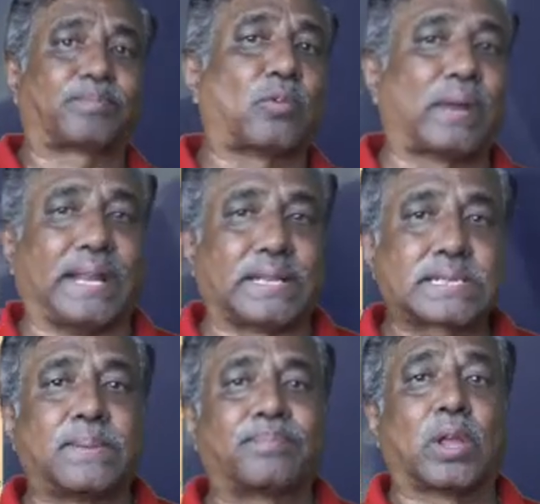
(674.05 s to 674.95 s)
One
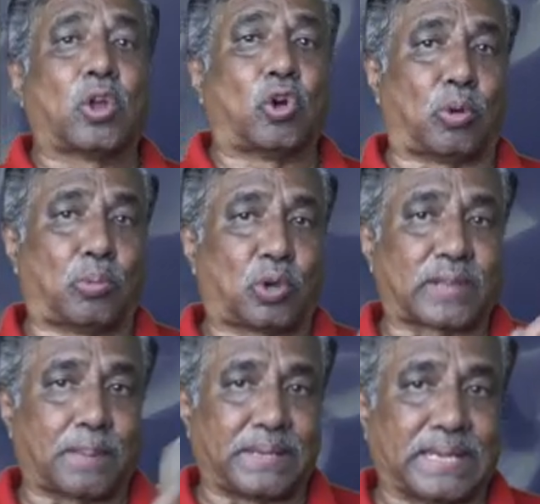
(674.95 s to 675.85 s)
is Homo
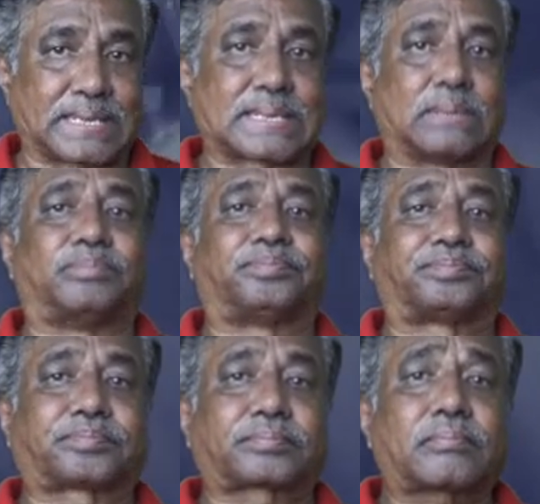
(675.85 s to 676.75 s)
sapiens.
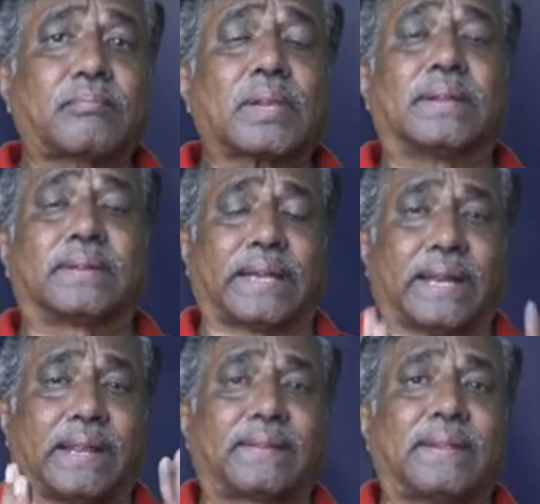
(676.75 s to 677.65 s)
That
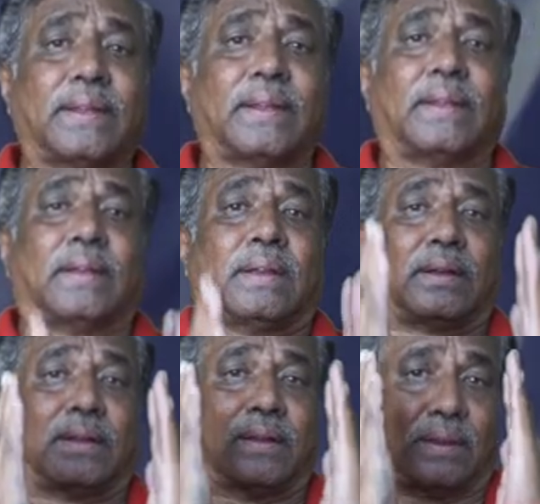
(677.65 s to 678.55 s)
is
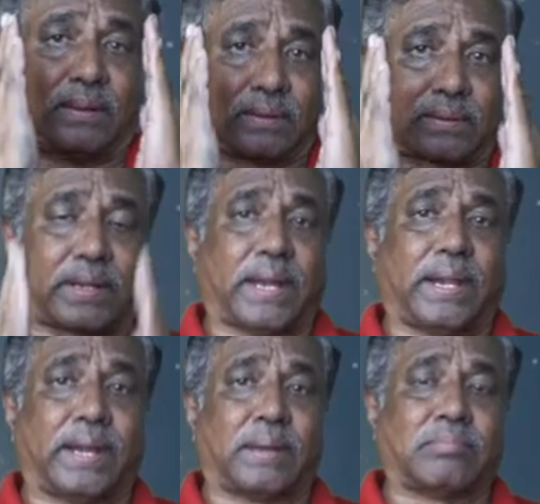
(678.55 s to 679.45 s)

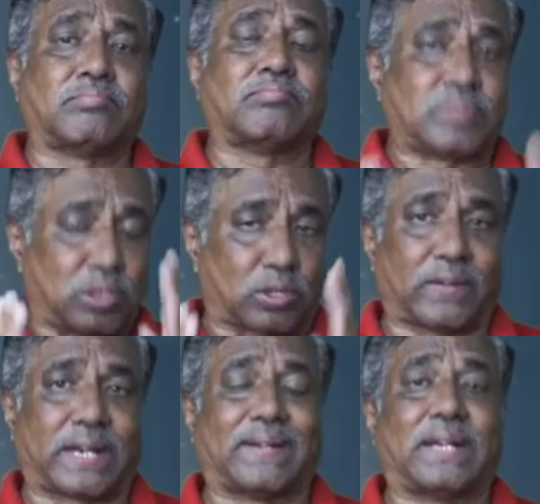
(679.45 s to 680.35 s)
kingdom, you know
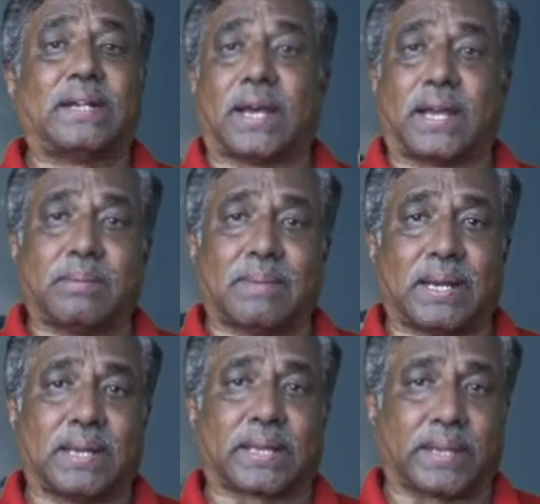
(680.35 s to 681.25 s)
very well,
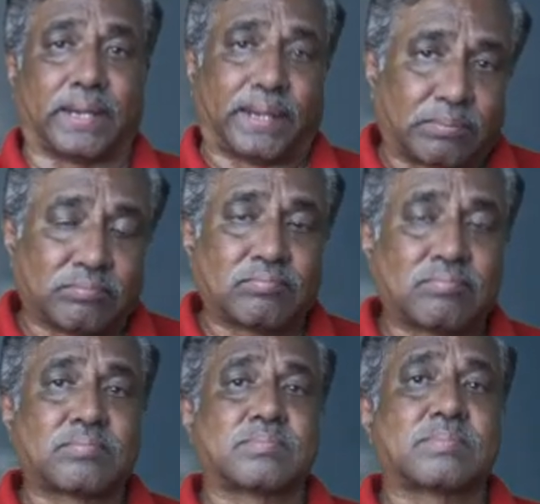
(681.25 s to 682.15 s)
Animalia kingdom,
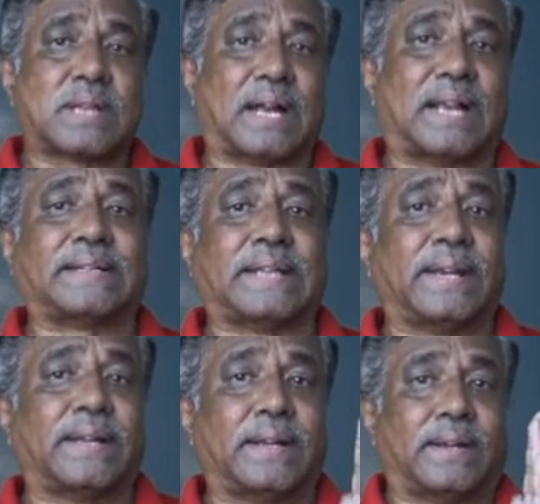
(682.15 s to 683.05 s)
and
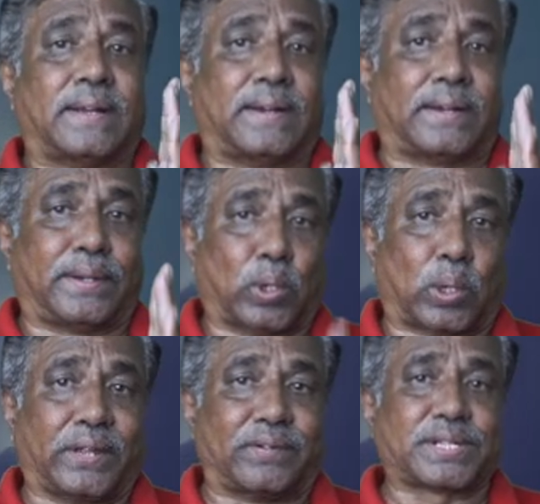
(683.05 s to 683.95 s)
then no
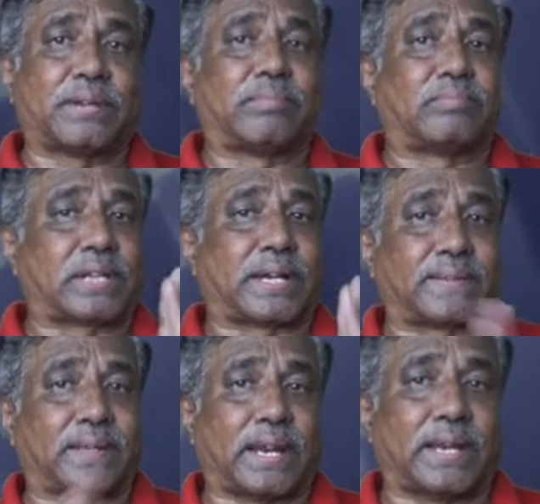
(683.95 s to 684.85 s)
division, that
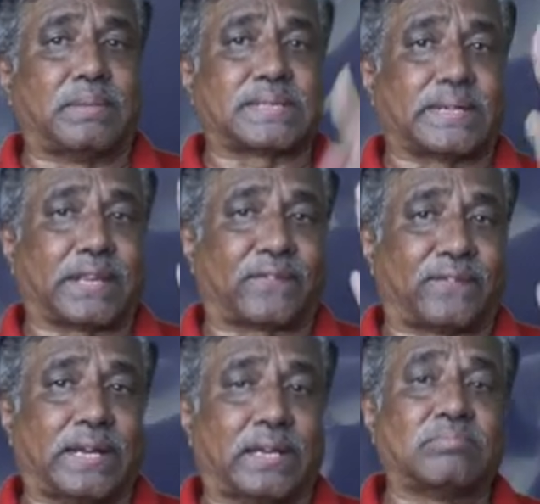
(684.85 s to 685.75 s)
is in animals it is
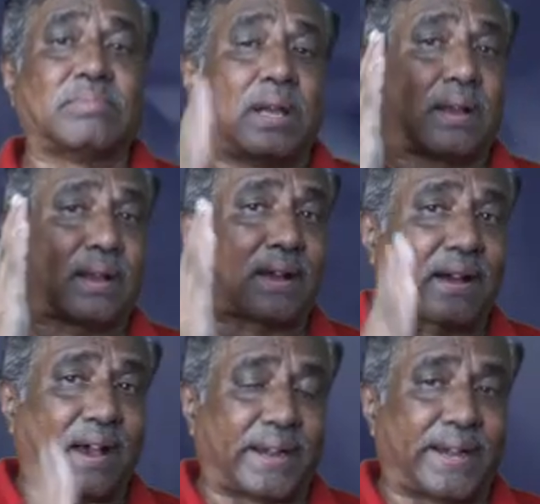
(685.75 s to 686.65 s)
phylum,
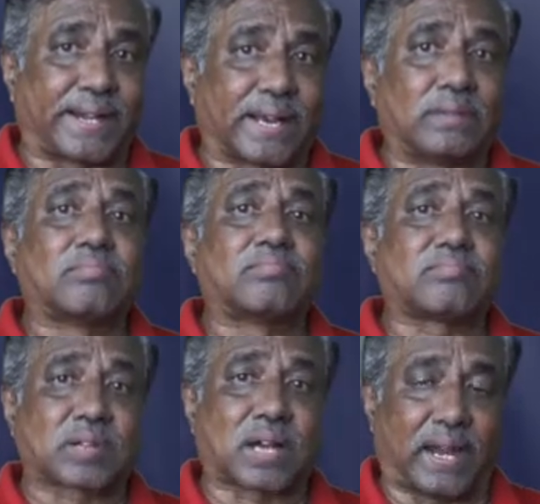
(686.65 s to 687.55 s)

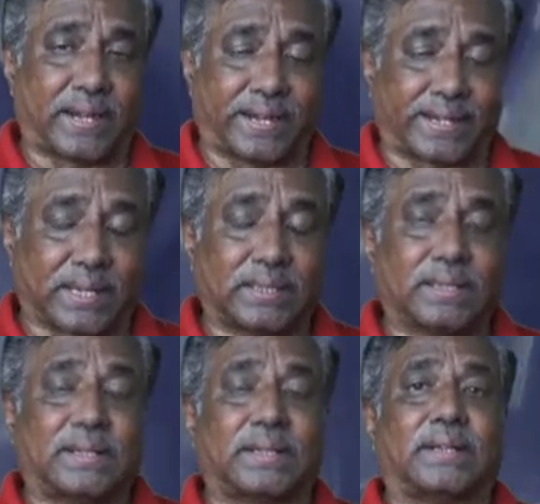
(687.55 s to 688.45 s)
Chordata,
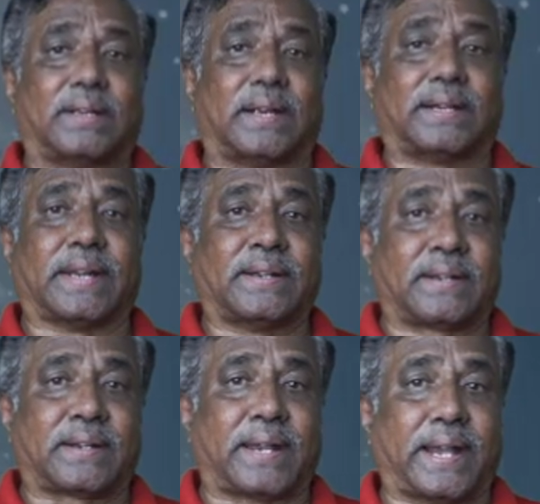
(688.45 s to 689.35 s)
and
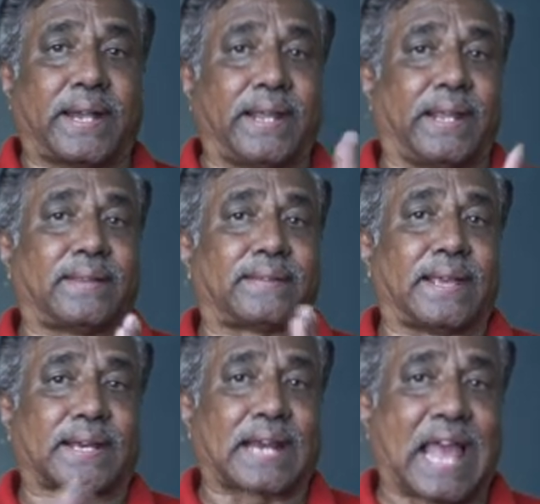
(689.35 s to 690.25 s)
then KD,
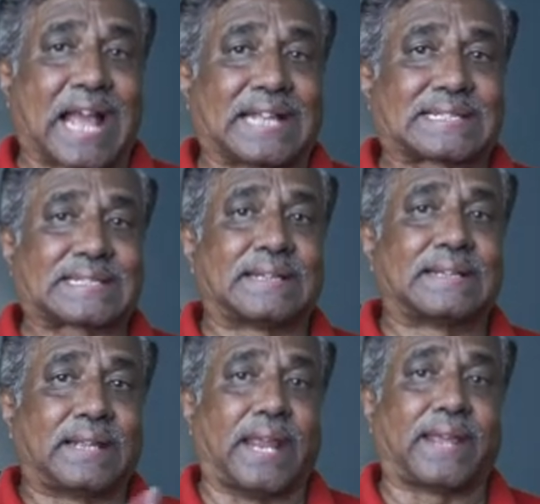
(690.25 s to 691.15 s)
see class
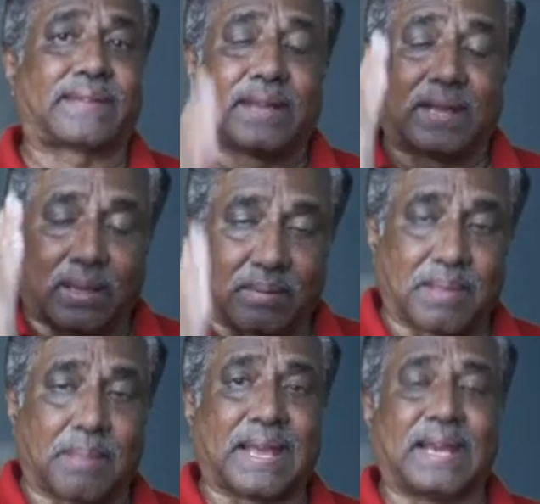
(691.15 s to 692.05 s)
is
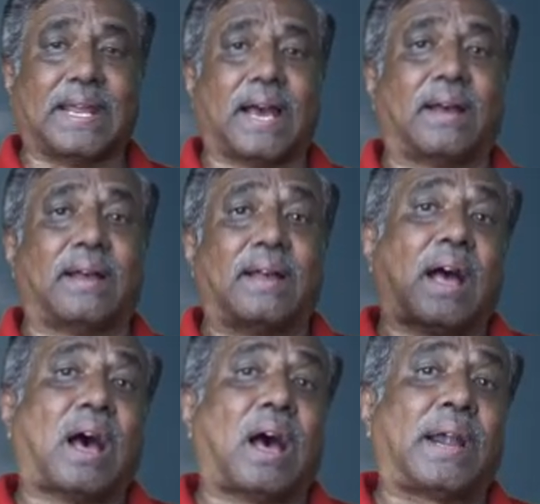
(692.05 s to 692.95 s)
Mammalia,
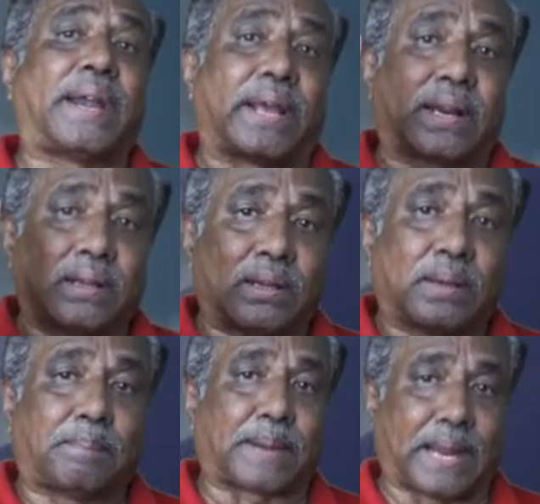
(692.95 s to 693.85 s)
order
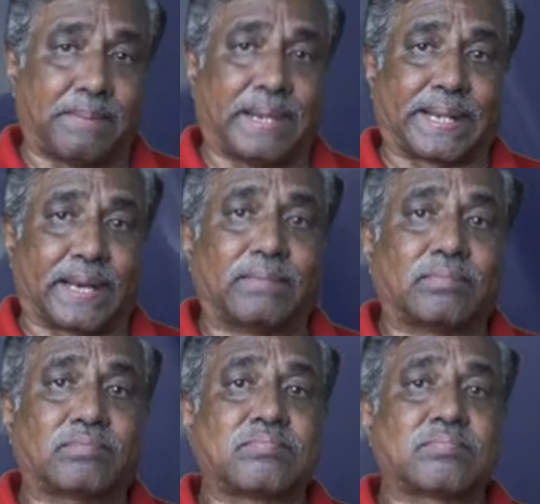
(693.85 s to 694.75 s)
Primata,
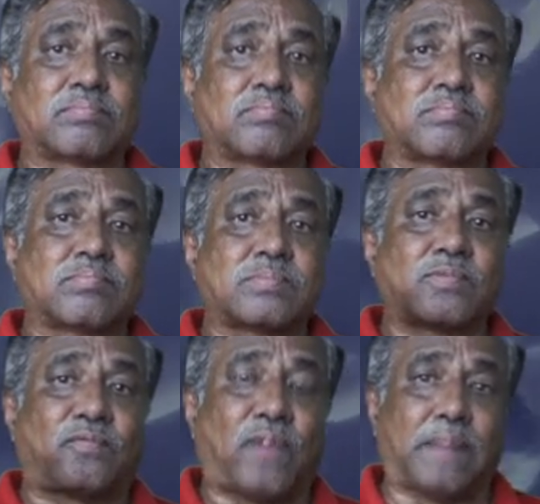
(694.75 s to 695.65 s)

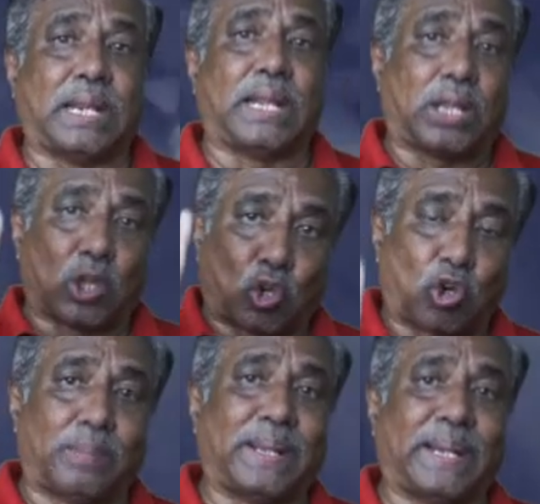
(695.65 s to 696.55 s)
family
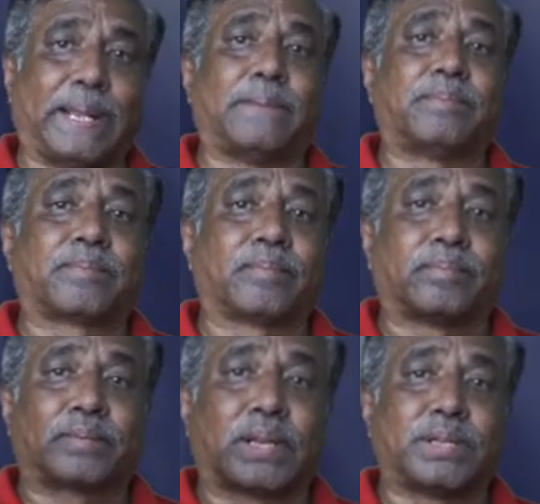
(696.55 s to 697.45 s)
Hominidae,
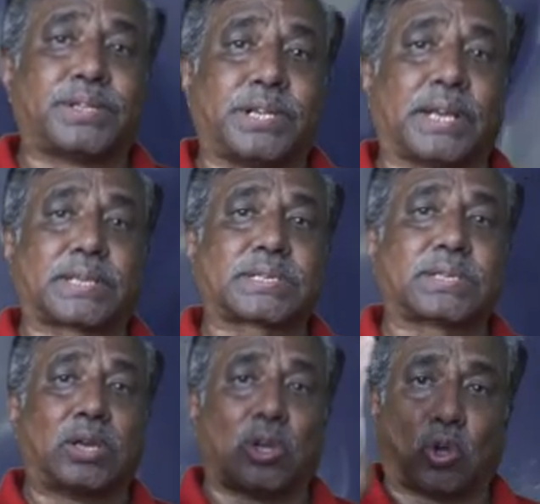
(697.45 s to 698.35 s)
genus
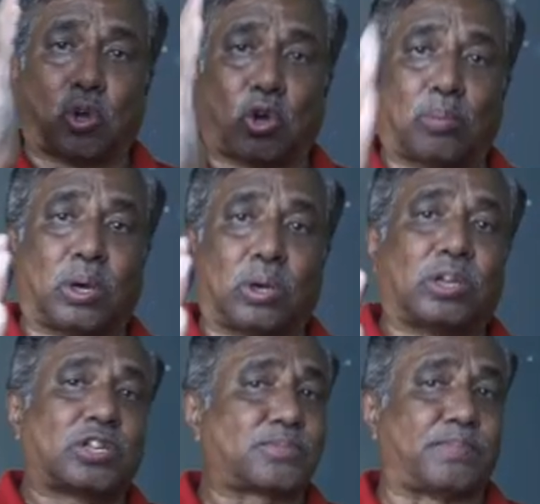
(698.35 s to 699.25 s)

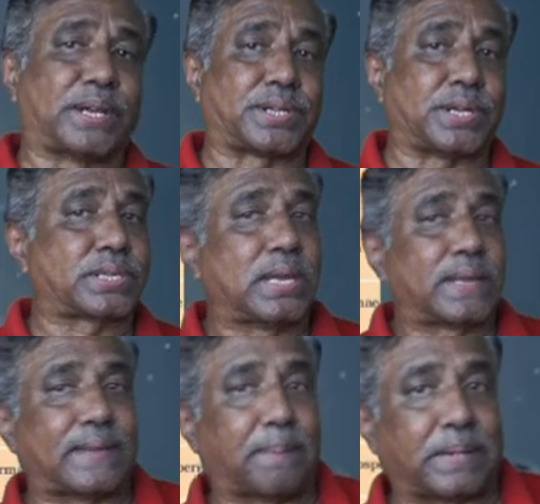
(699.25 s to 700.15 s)
Homo, species
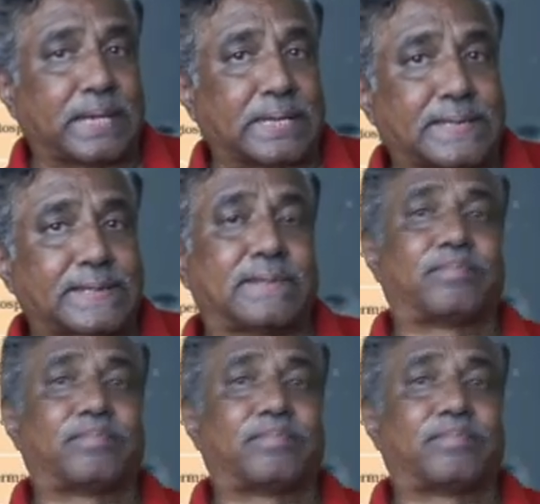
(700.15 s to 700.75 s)
Sapiens.